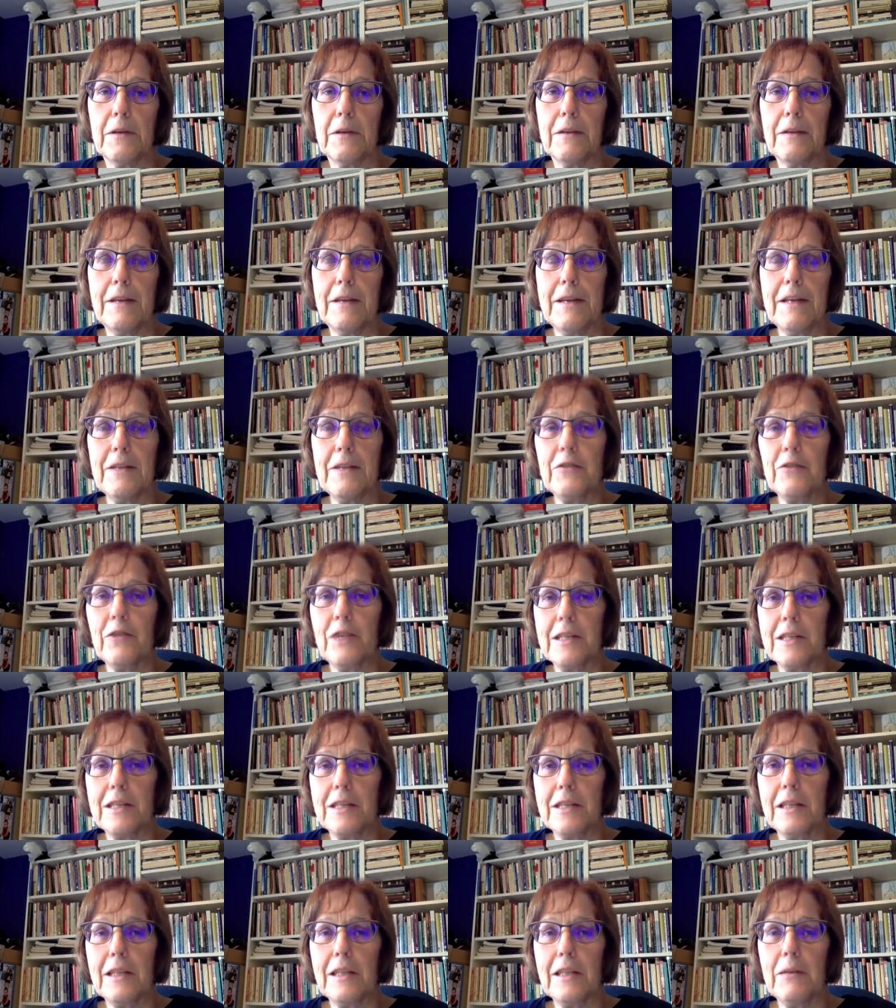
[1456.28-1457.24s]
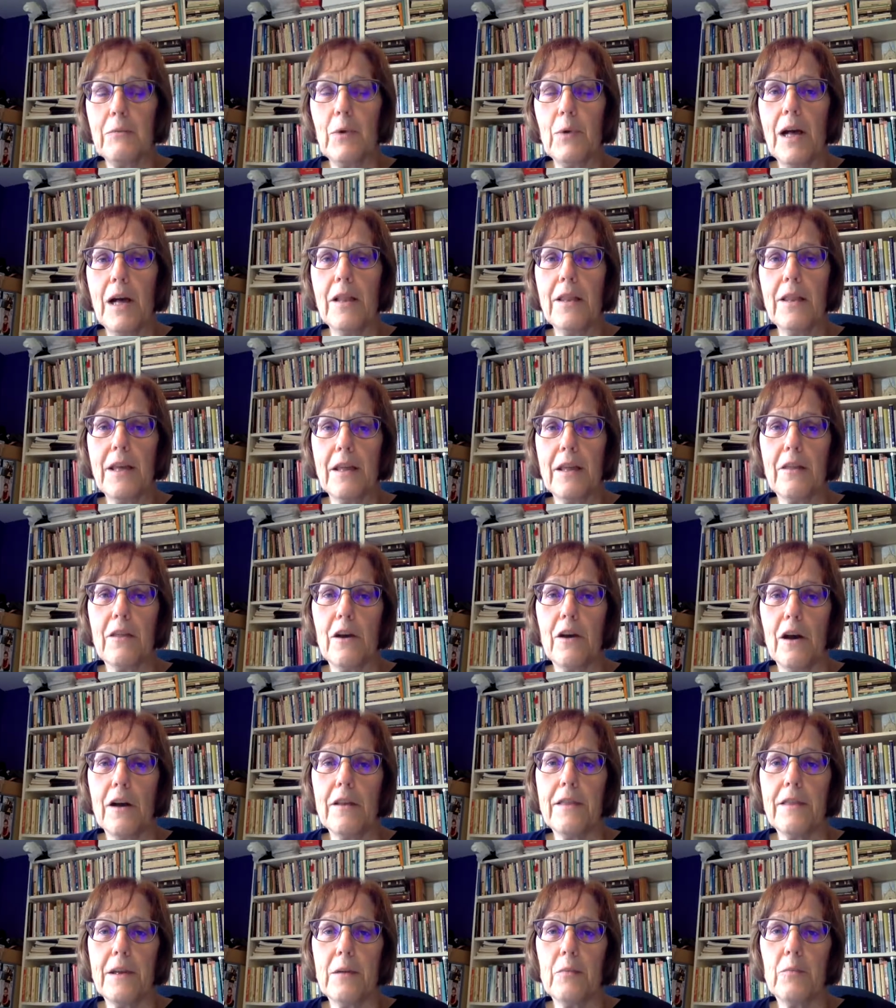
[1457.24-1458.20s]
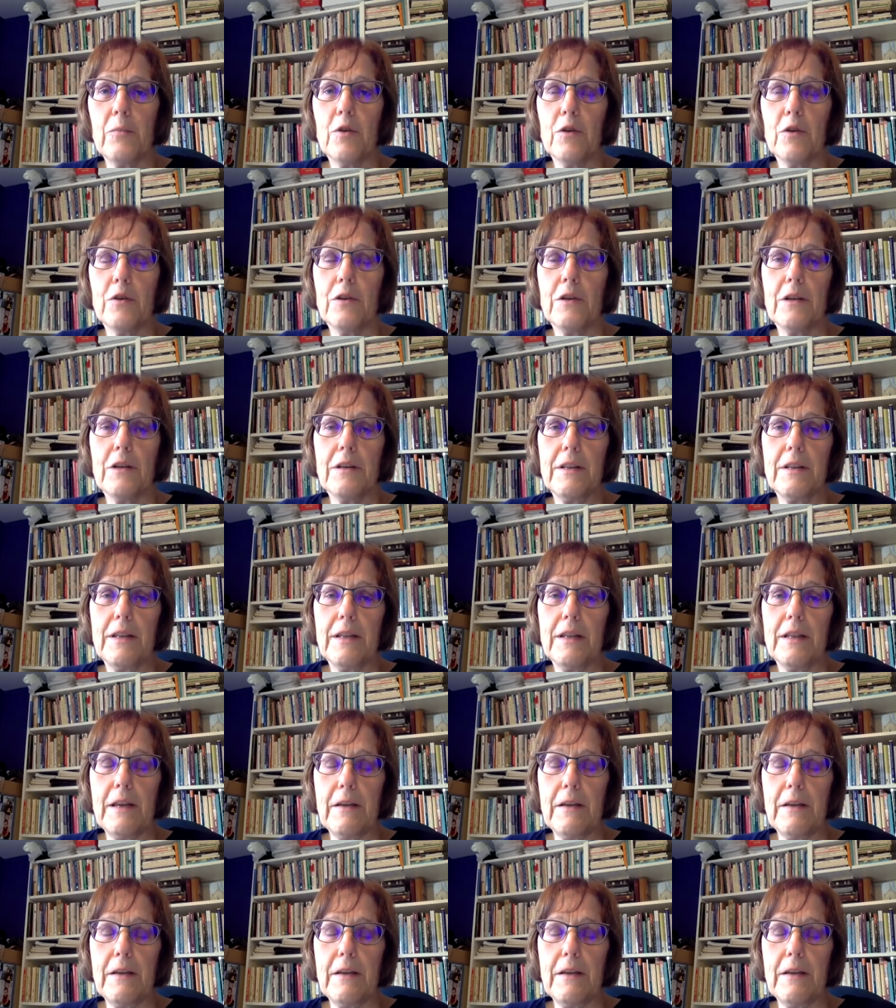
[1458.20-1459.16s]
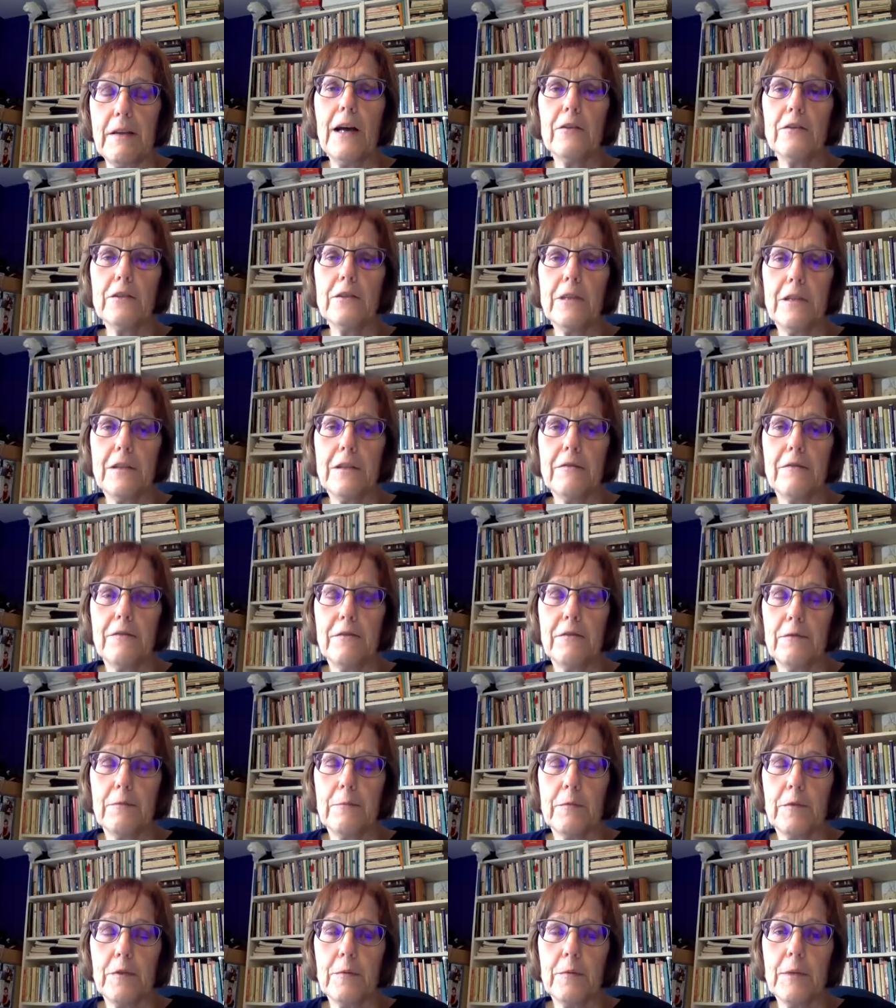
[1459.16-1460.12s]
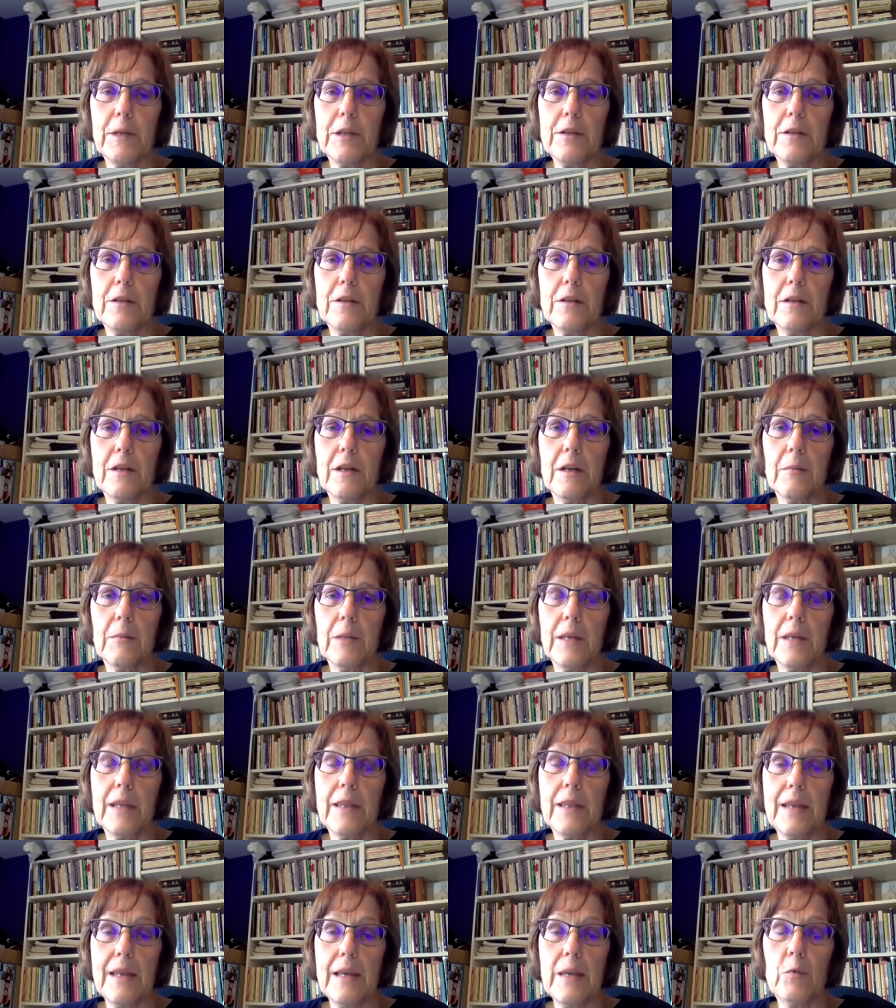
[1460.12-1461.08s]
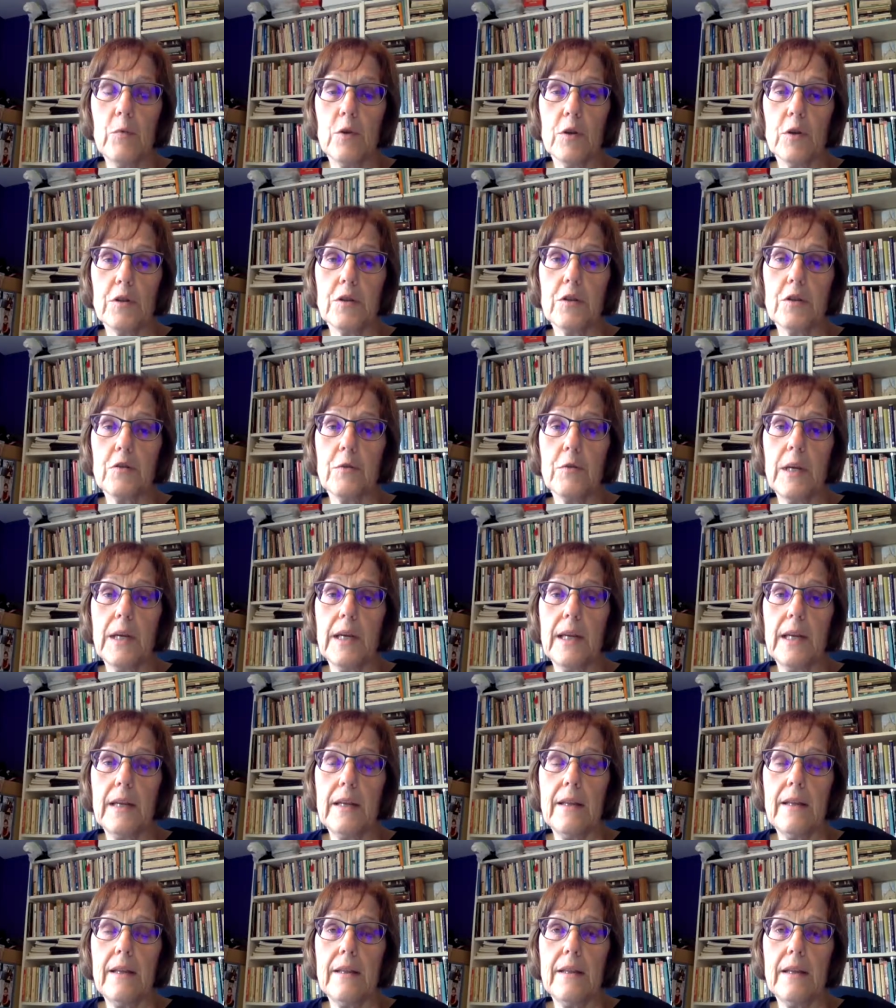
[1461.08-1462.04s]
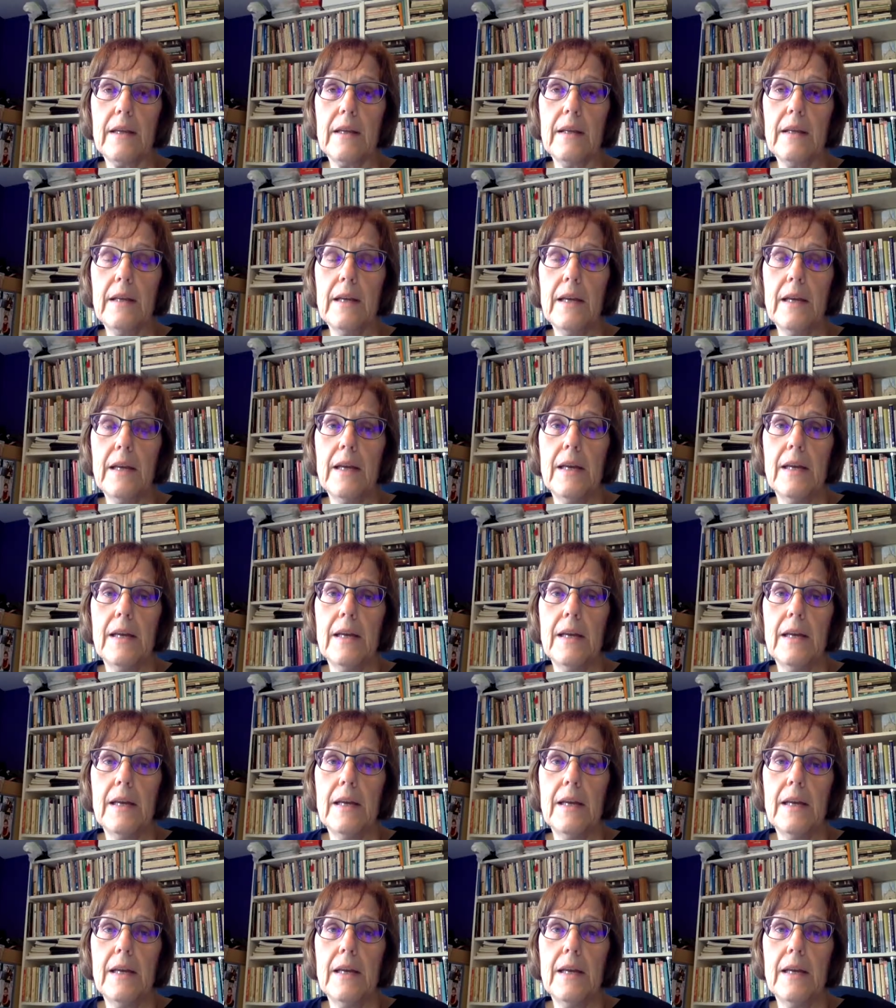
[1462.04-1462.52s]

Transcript: Interestingly, while they thought they felt for much of the time like they weren't doing anything,